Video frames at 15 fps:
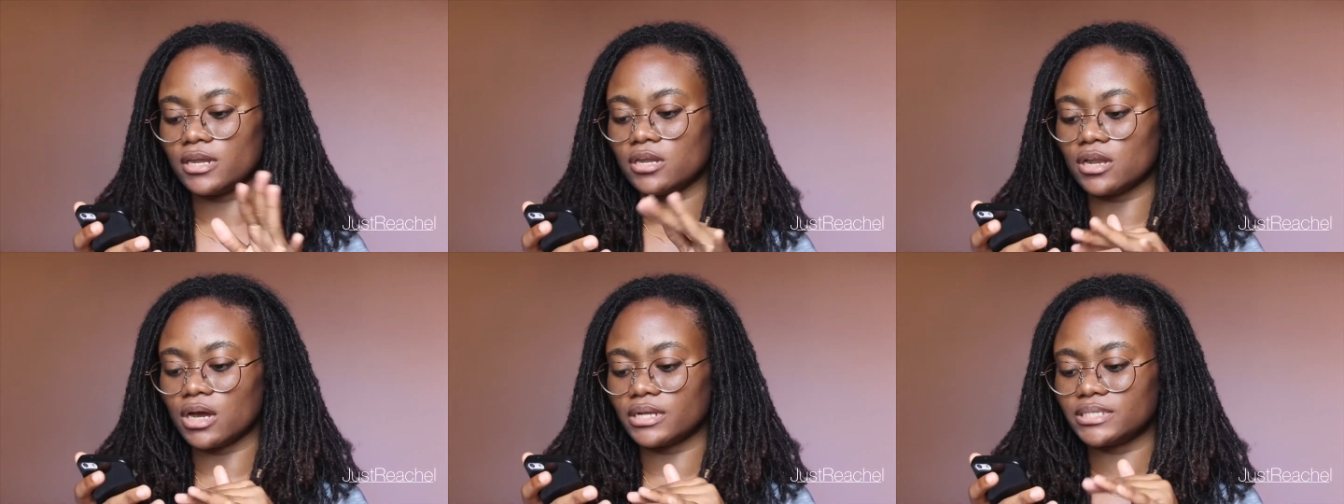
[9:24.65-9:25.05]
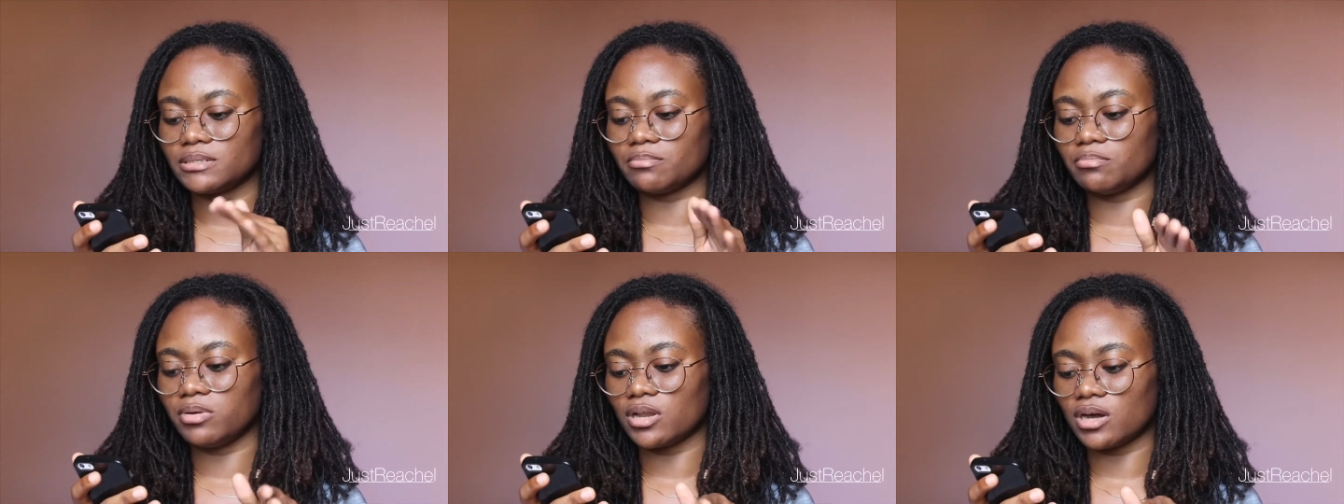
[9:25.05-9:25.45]
Not
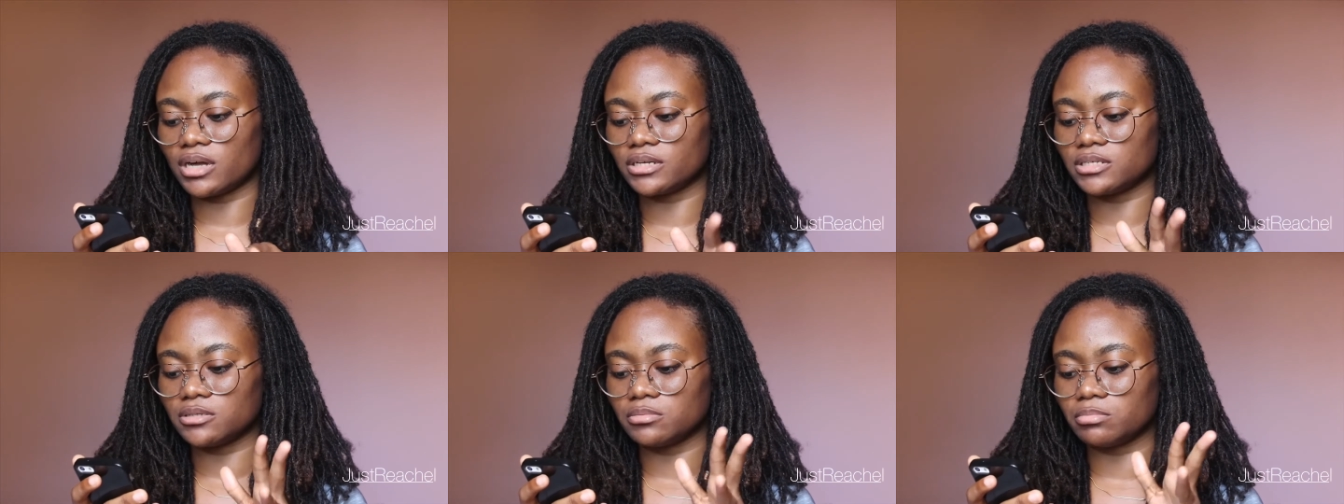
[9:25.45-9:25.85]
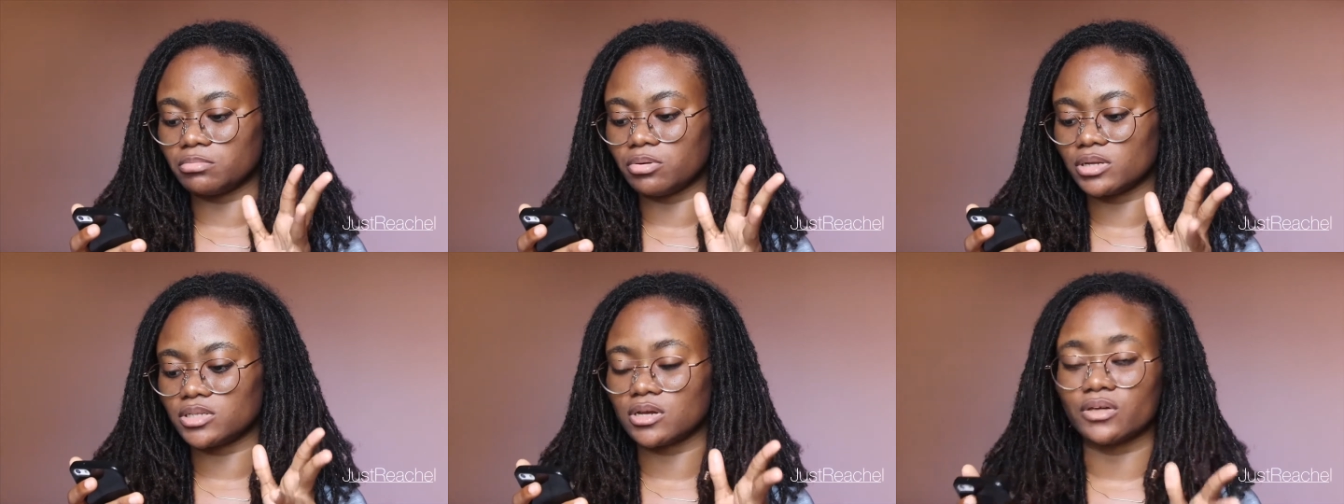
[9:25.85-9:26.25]
blonde,
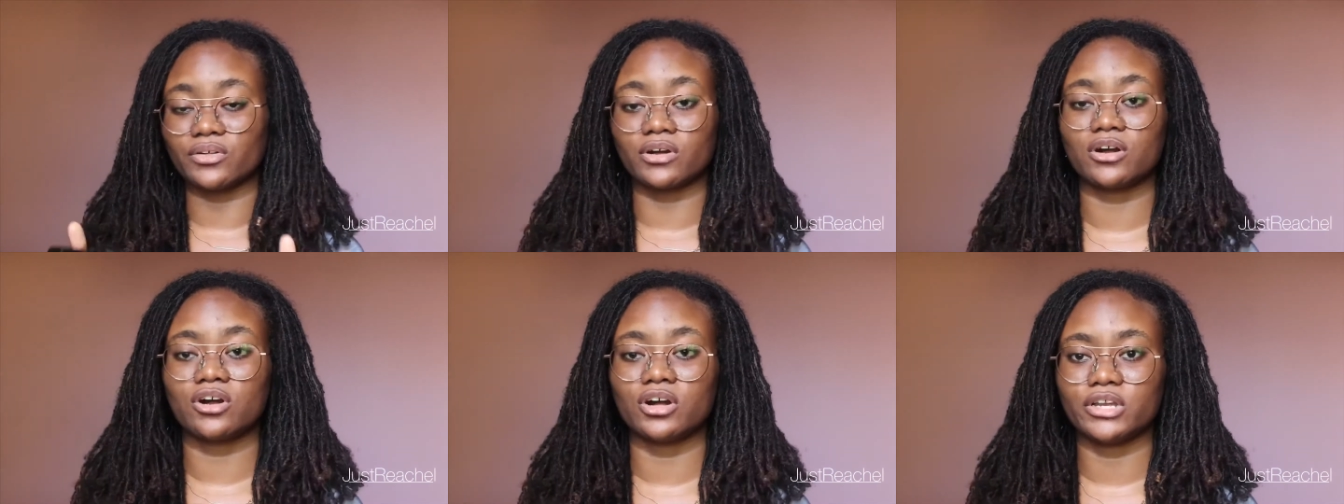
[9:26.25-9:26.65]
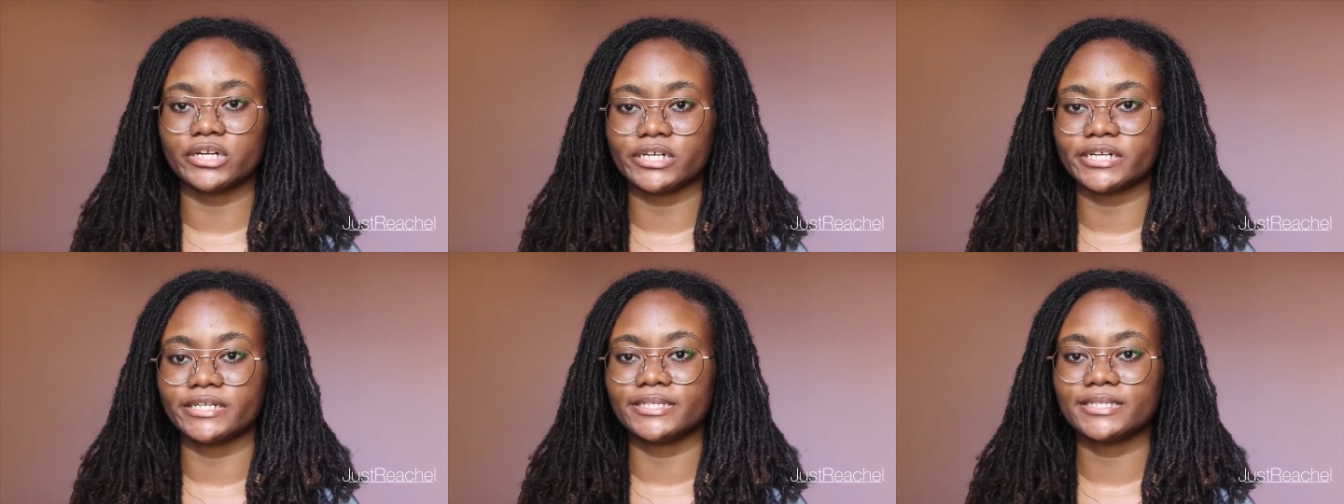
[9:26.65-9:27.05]
but other
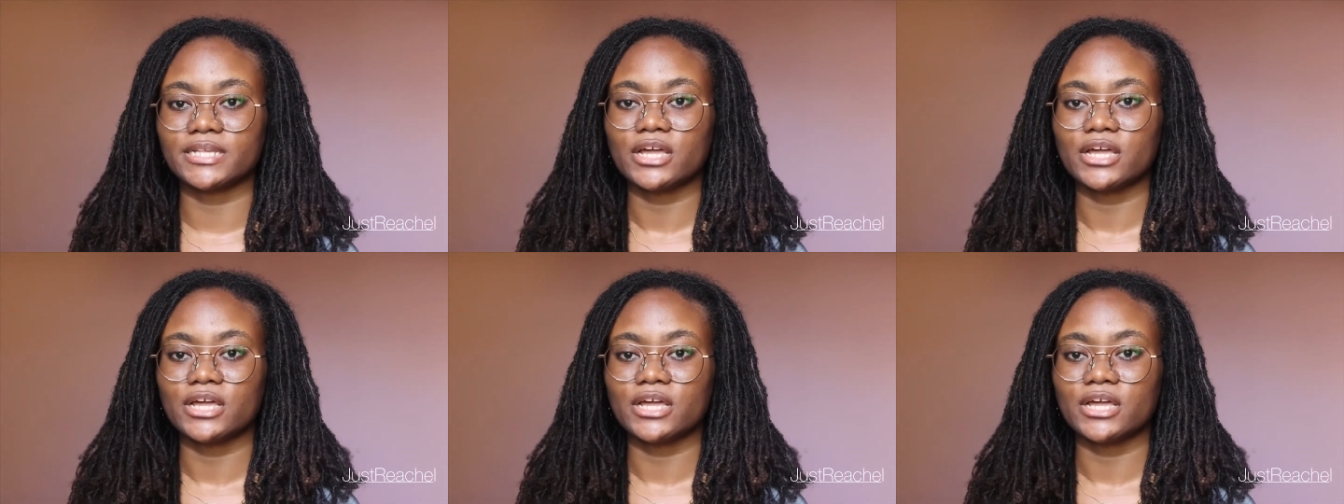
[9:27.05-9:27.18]
colors.